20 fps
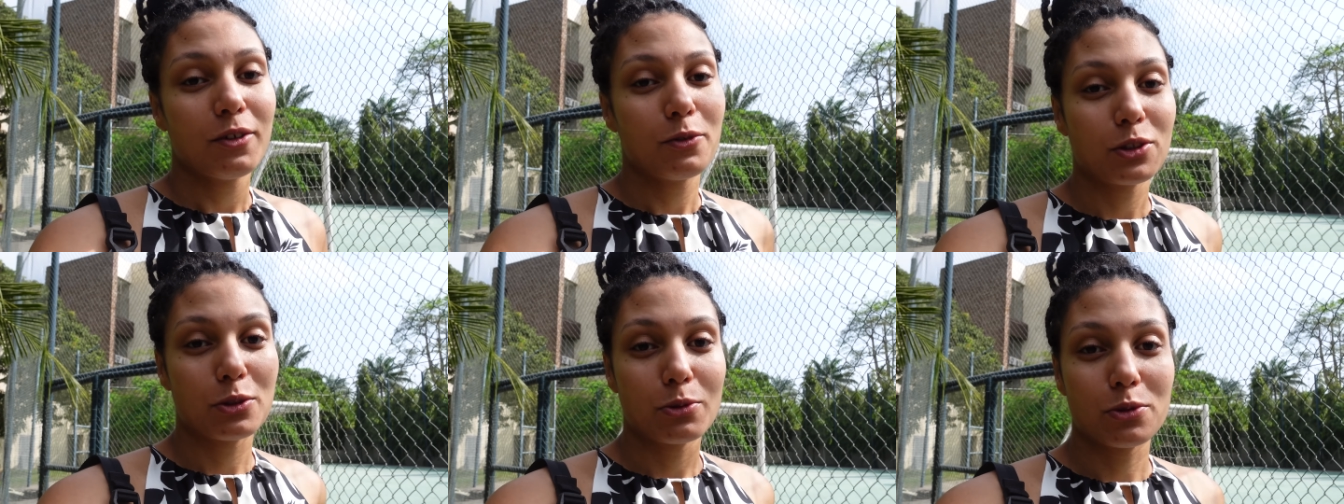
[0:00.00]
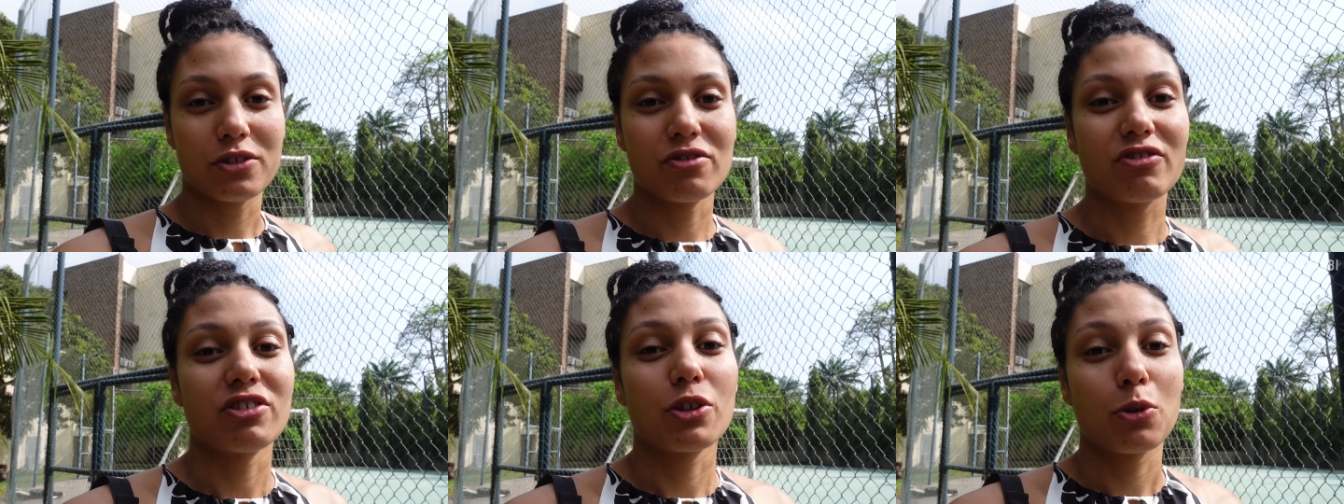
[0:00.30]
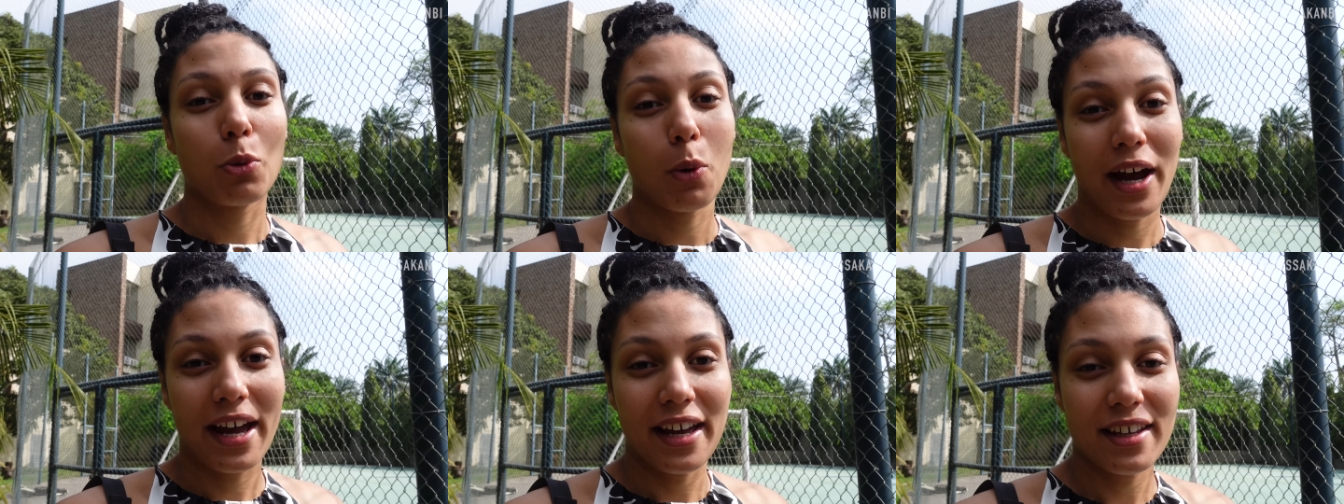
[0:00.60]
which was a
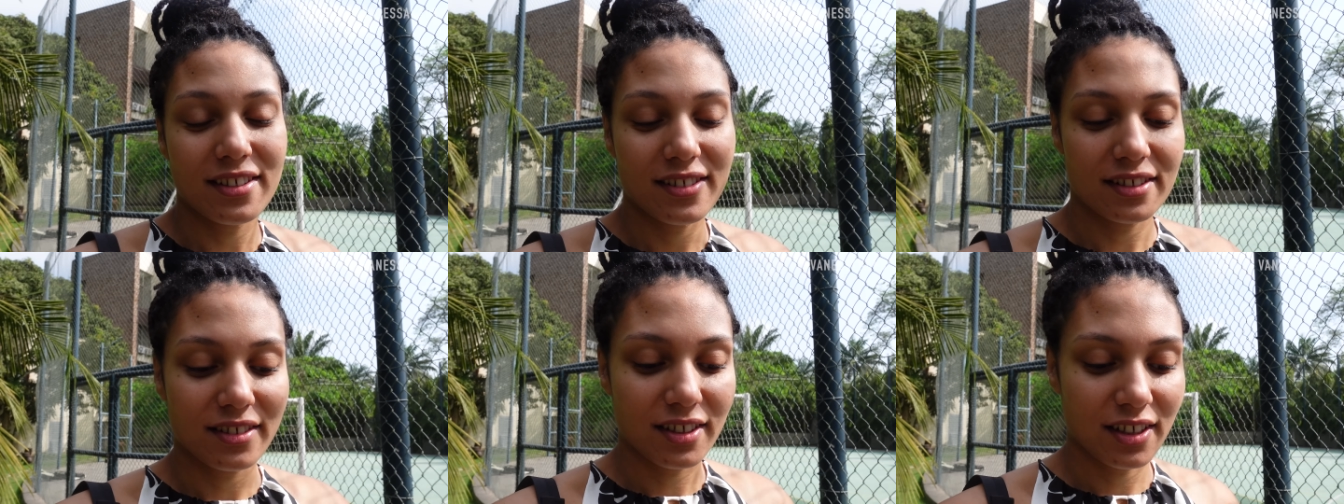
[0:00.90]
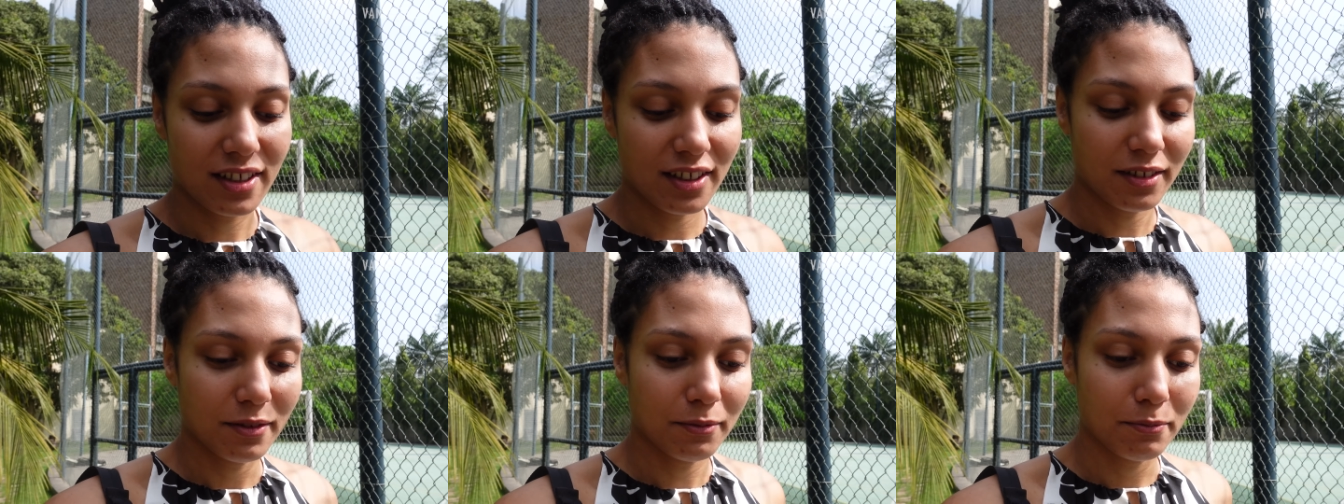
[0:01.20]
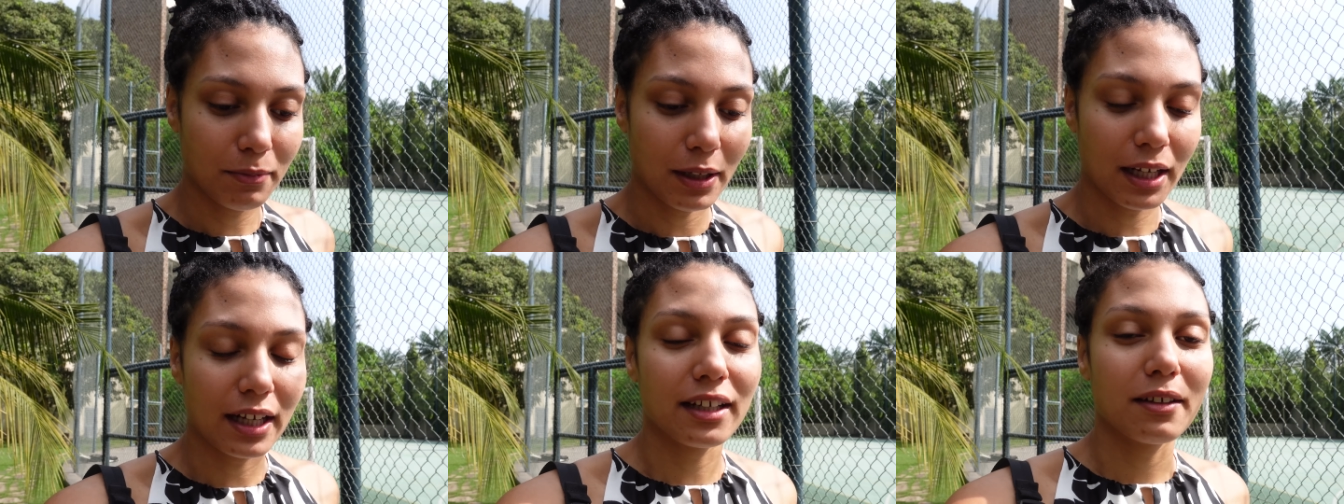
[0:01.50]
request
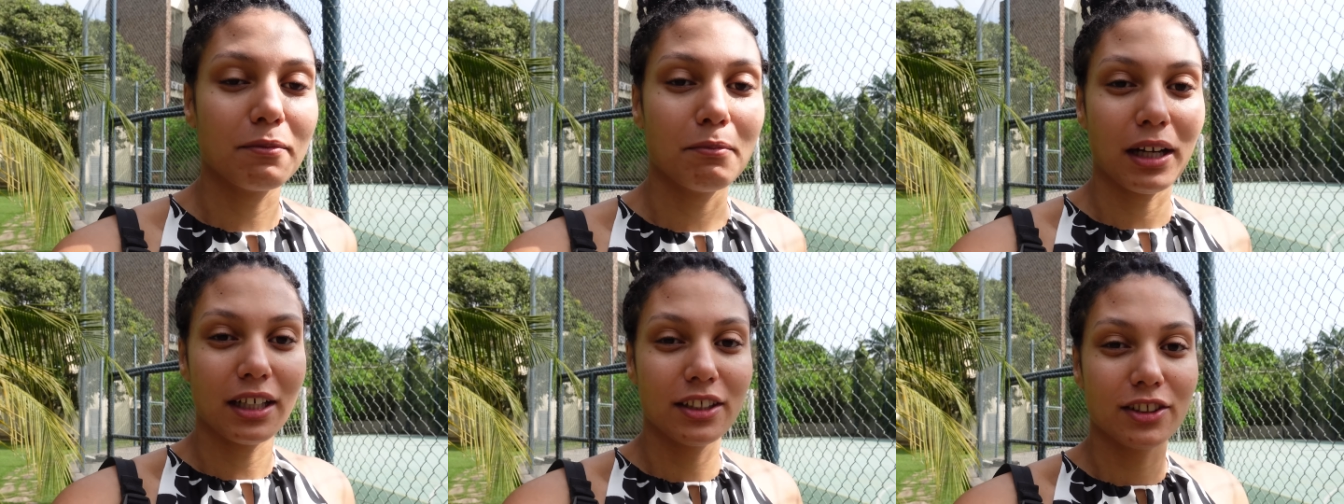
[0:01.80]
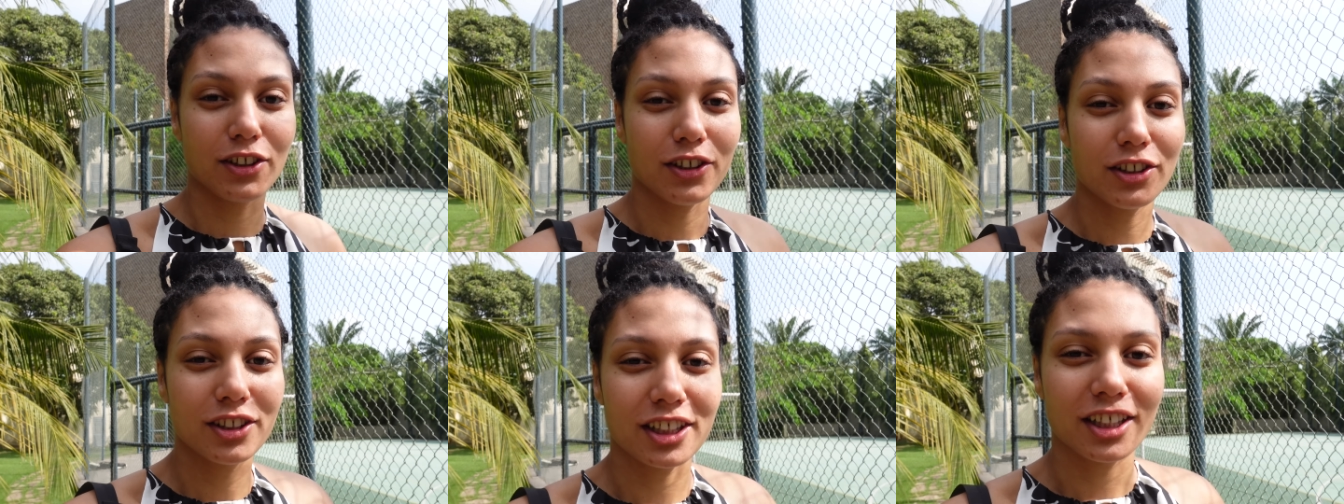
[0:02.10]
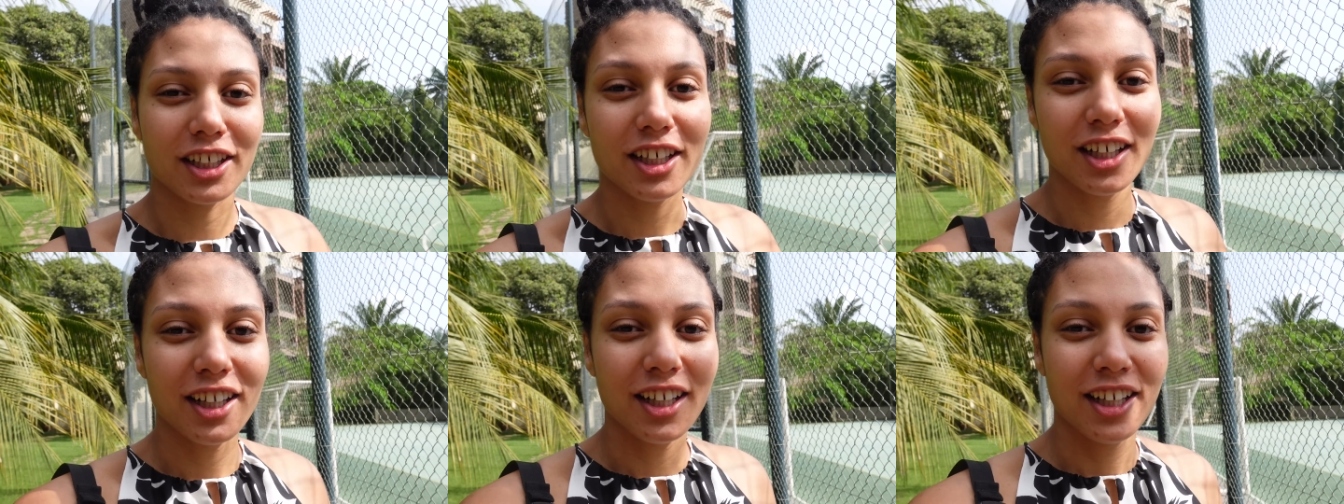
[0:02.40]
by my
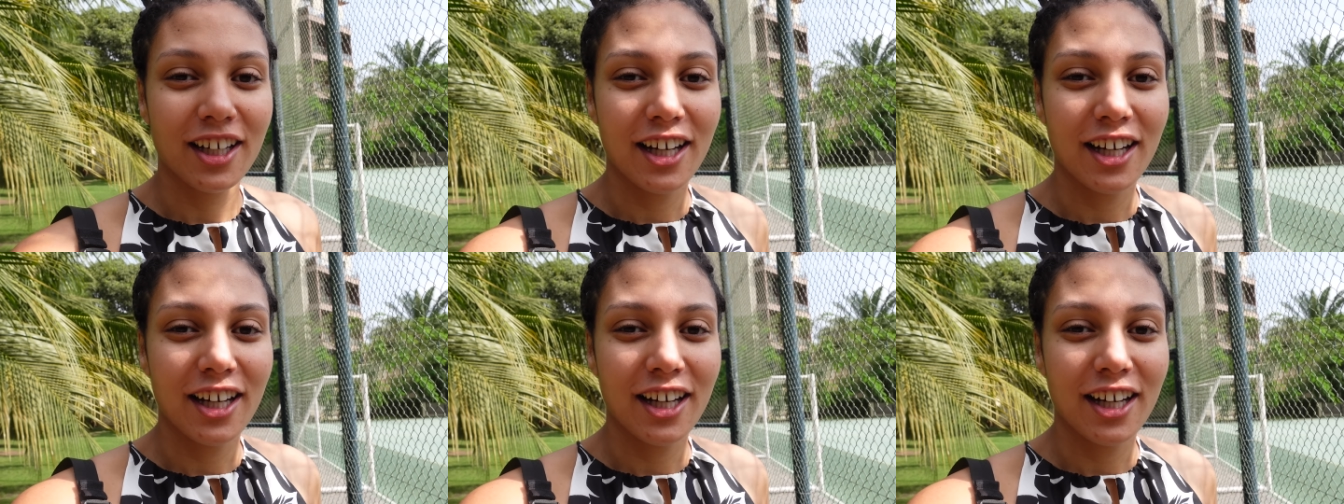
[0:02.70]
daughter,